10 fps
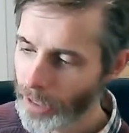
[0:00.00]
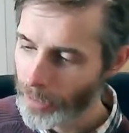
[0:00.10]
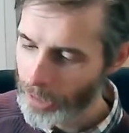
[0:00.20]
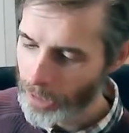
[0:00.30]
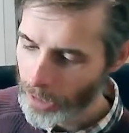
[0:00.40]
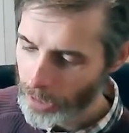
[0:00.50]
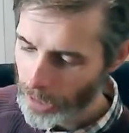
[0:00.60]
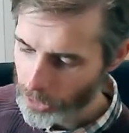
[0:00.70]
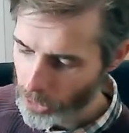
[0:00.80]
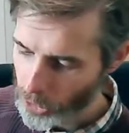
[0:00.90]
in
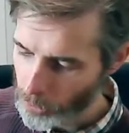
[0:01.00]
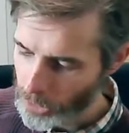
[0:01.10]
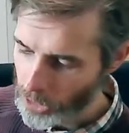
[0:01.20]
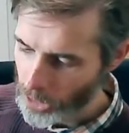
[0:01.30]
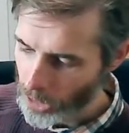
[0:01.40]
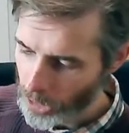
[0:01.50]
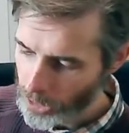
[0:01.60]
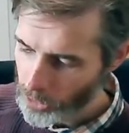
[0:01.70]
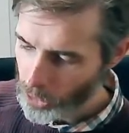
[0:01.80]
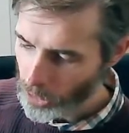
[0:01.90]
exercise
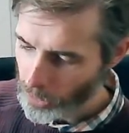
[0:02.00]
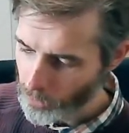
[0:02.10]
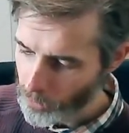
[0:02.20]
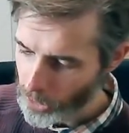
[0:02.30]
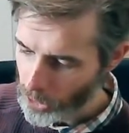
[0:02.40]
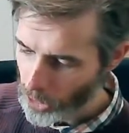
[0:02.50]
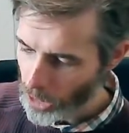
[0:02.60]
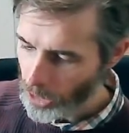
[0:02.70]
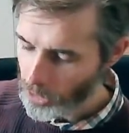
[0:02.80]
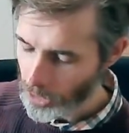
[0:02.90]
29. So if we
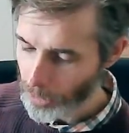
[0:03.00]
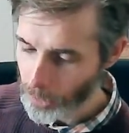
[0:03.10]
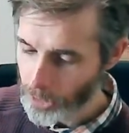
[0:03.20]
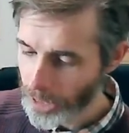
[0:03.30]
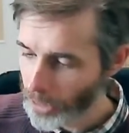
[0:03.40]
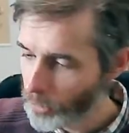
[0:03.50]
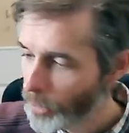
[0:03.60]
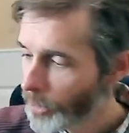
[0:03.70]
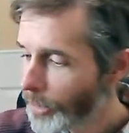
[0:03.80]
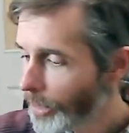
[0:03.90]
turn to that one now,
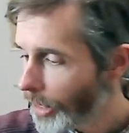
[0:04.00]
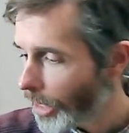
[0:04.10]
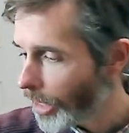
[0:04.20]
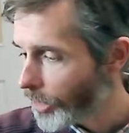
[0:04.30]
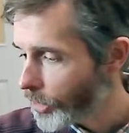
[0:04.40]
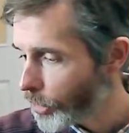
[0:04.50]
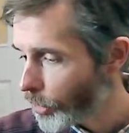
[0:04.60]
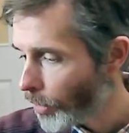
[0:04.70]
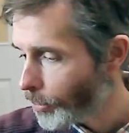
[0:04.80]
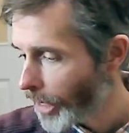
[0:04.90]
so this is
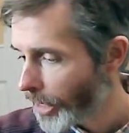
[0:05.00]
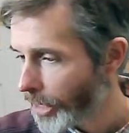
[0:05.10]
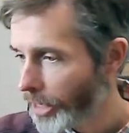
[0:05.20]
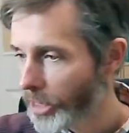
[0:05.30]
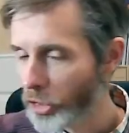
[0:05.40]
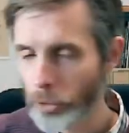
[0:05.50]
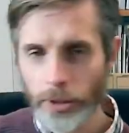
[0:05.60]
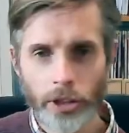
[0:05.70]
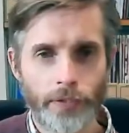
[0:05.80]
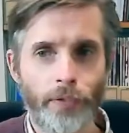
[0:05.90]
on page
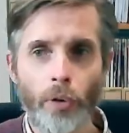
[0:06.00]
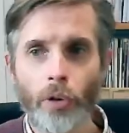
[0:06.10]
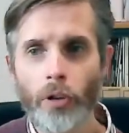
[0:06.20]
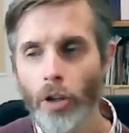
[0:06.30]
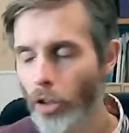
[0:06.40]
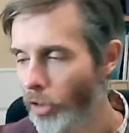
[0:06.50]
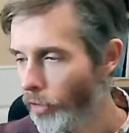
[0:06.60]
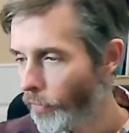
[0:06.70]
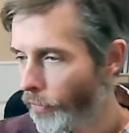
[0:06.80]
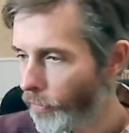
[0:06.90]
24
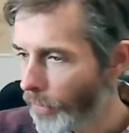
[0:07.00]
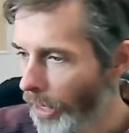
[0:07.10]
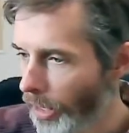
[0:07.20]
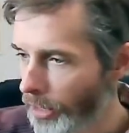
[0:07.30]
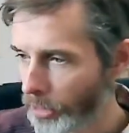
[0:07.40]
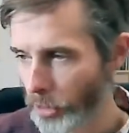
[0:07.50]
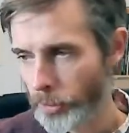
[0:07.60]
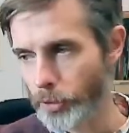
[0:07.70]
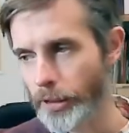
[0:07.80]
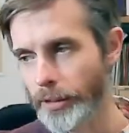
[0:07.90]
of
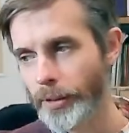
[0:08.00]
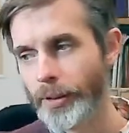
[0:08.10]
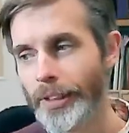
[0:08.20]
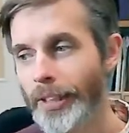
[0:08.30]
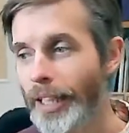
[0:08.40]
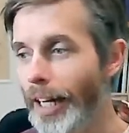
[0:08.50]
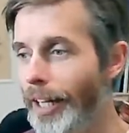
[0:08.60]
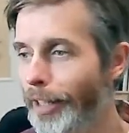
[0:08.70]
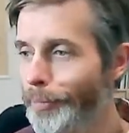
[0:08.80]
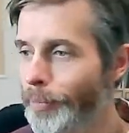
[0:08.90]
GuitarQuest 3.
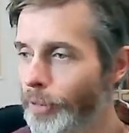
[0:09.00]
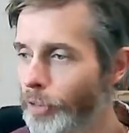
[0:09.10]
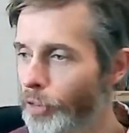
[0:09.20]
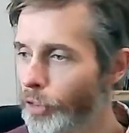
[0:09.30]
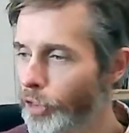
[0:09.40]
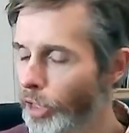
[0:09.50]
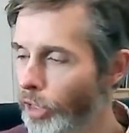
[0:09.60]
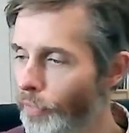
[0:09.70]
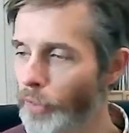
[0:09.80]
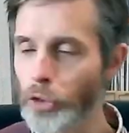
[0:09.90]
So
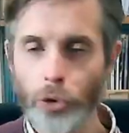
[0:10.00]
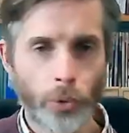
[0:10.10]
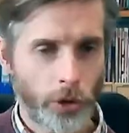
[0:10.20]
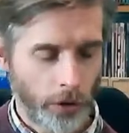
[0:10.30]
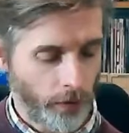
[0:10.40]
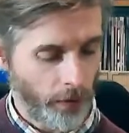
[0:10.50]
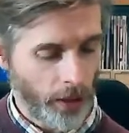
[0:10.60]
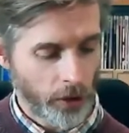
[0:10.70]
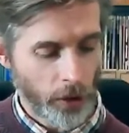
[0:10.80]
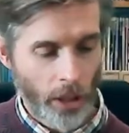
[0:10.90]
if I just talk you through the
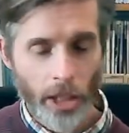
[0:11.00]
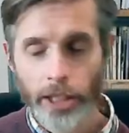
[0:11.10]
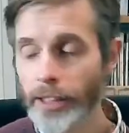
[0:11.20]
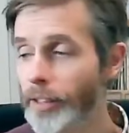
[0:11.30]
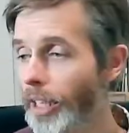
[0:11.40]
first line,